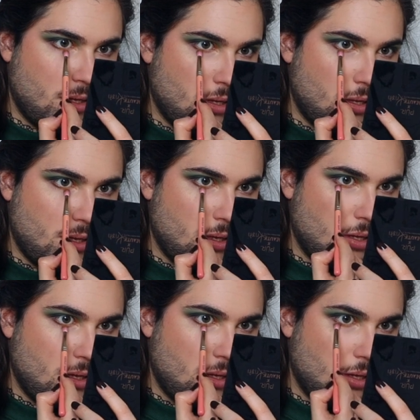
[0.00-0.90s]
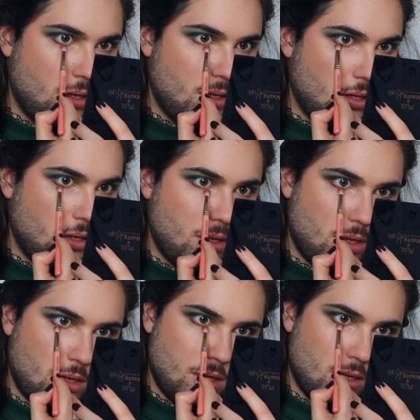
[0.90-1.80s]

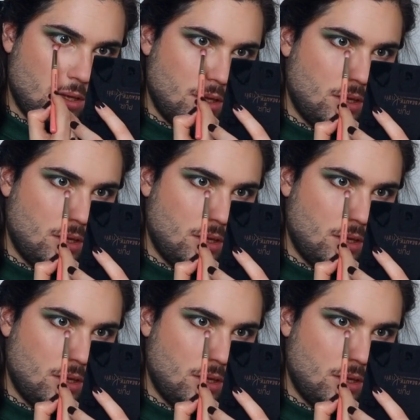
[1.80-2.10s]
(no one is talking)